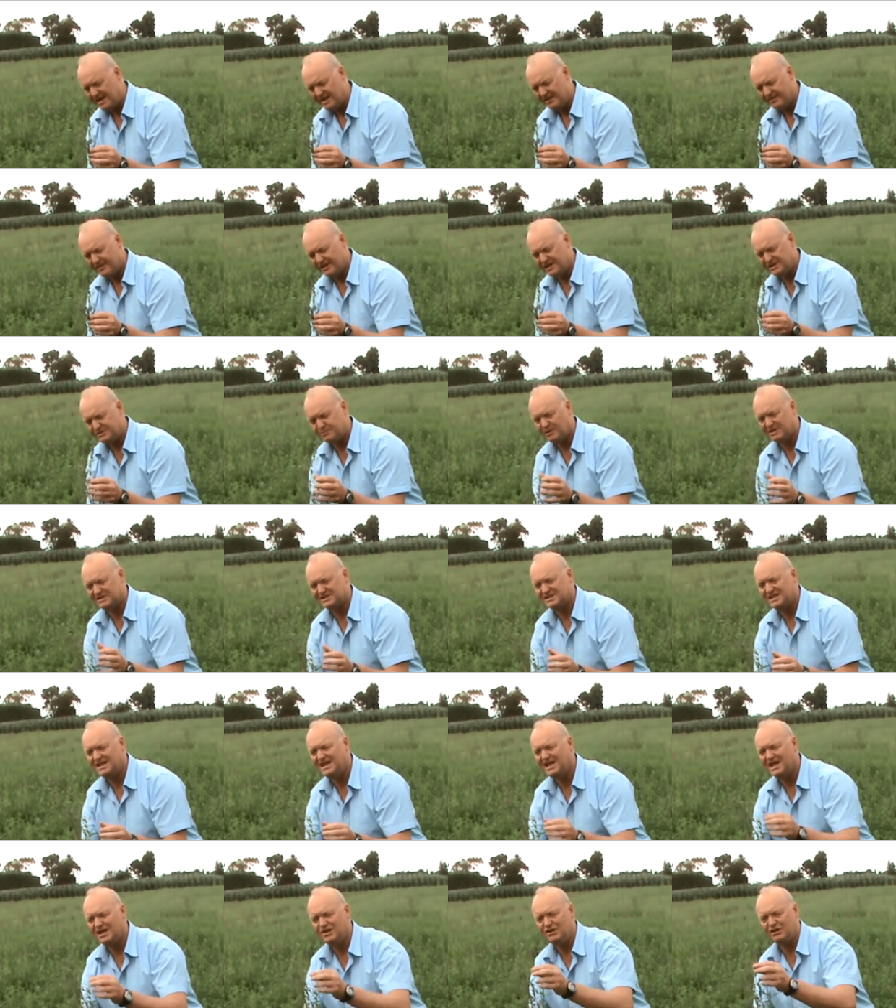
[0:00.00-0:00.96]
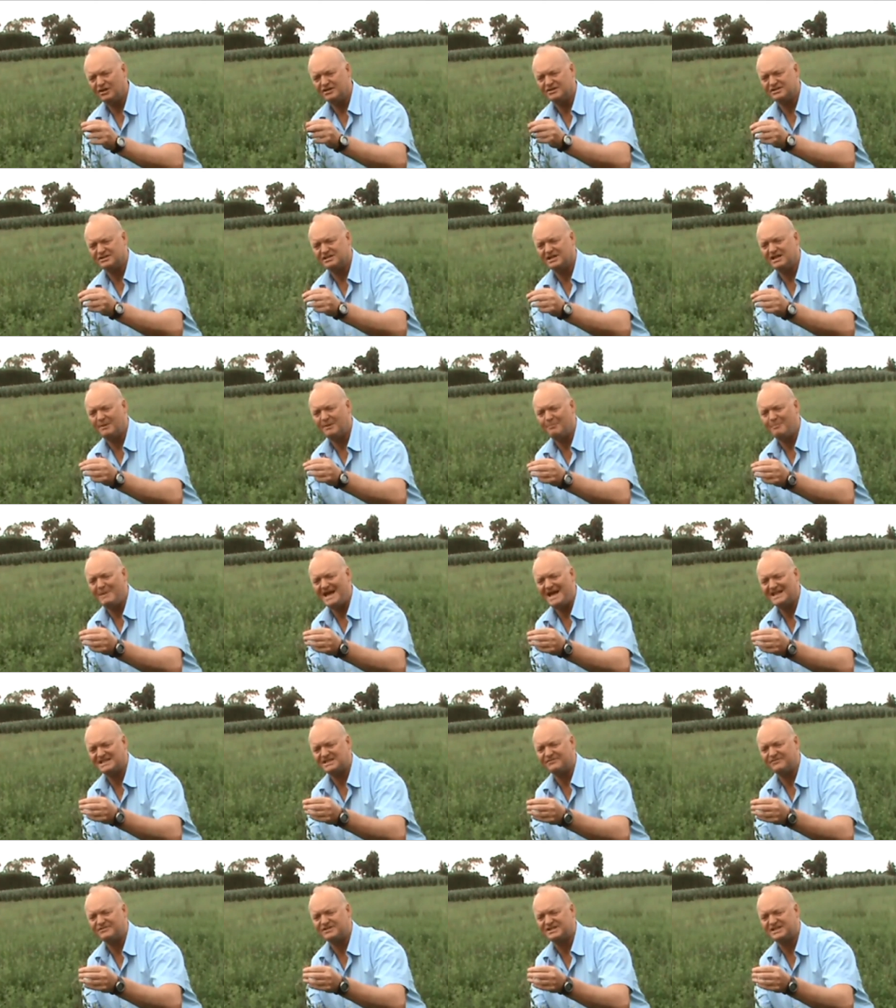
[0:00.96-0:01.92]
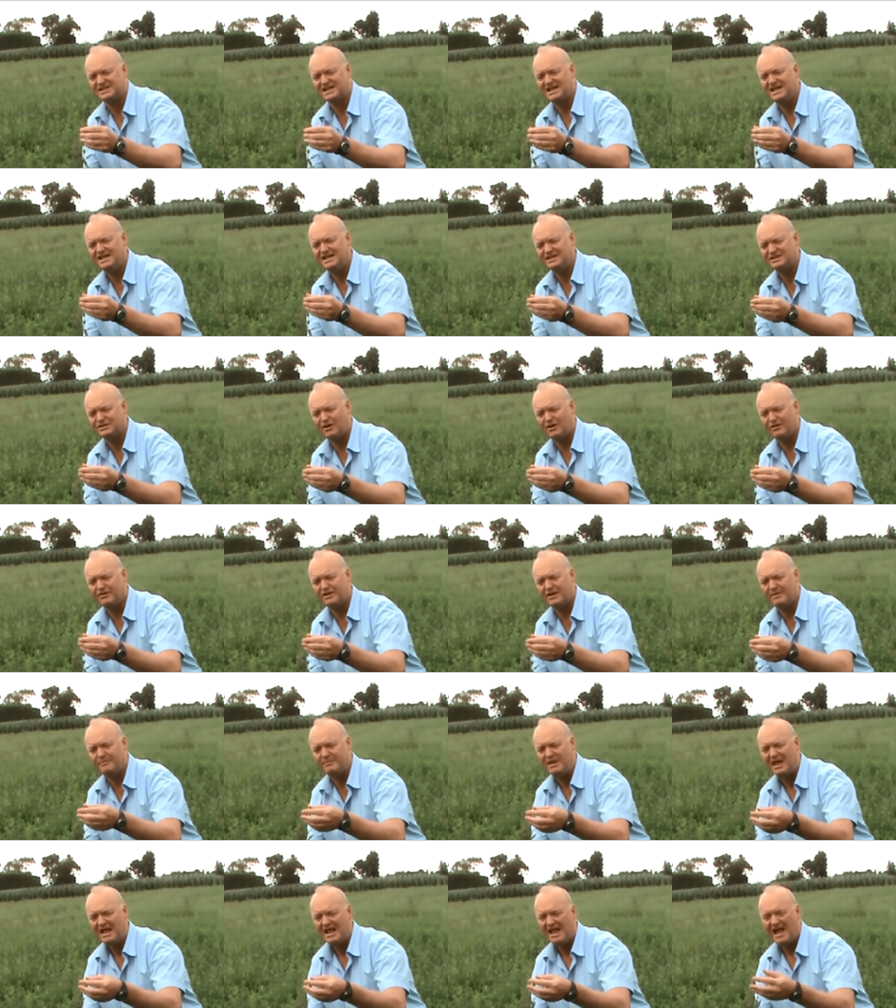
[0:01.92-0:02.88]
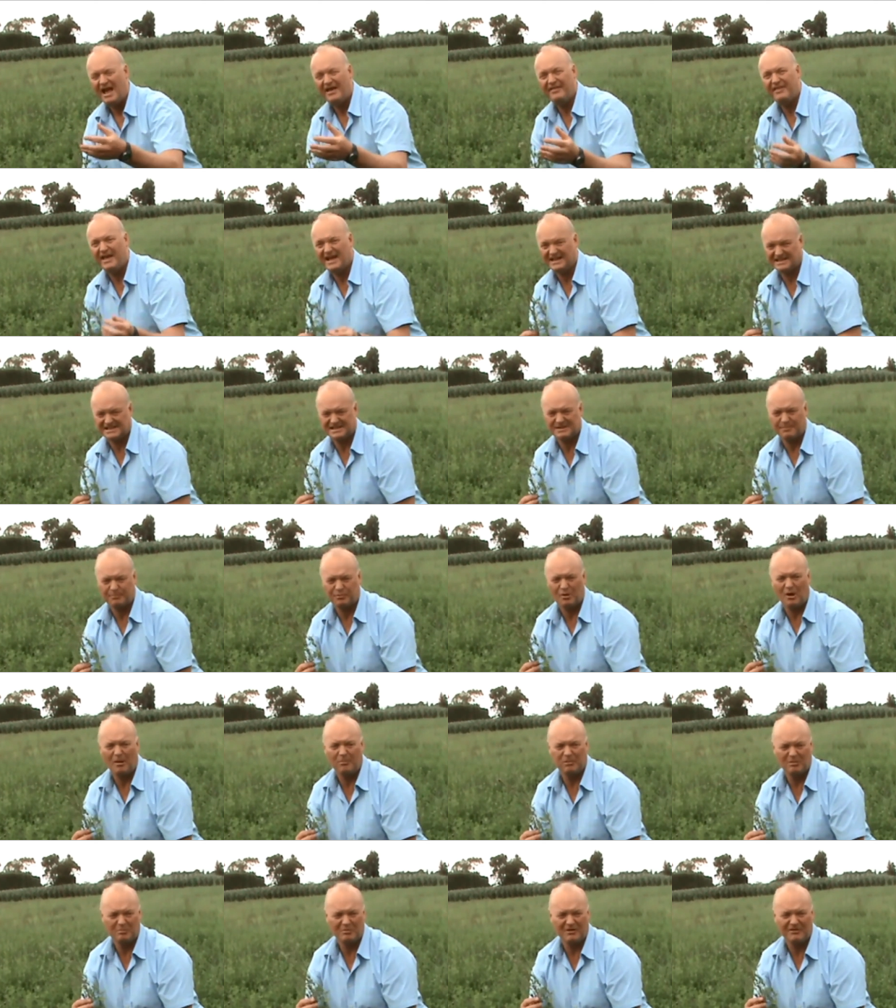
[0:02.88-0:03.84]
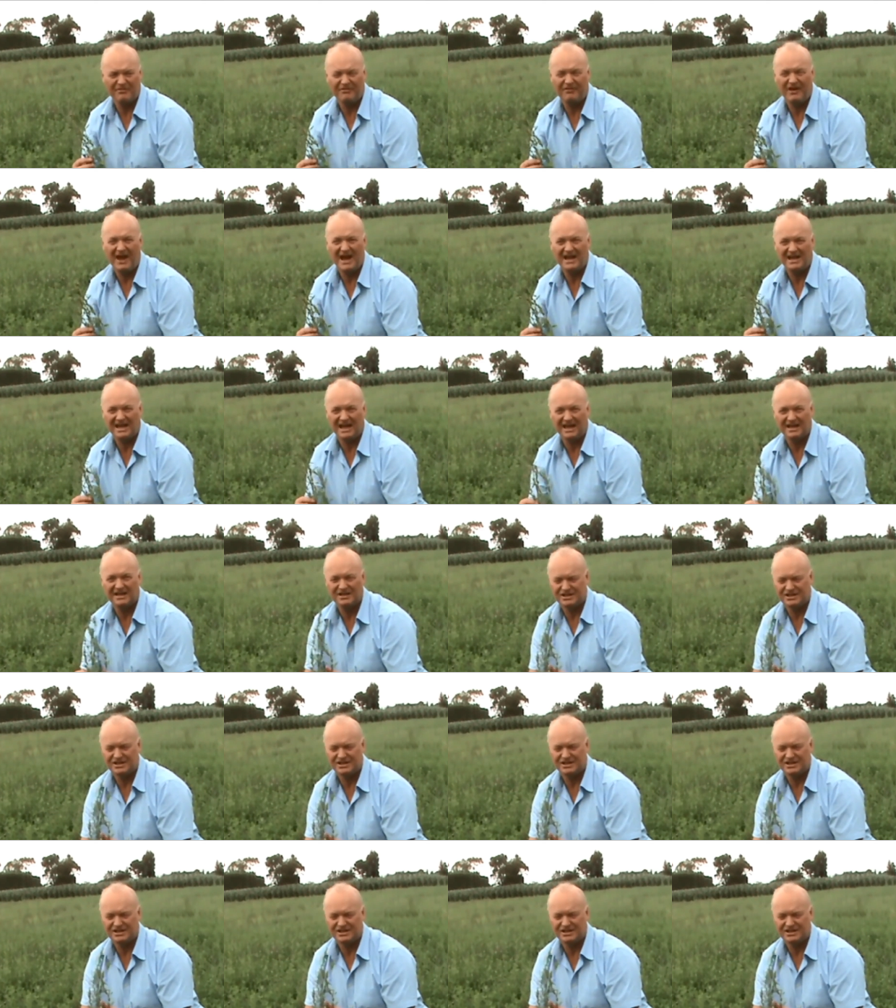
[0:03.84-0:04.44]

These ones here, you can see a massive seeds on them, and that's the problem with fat hen.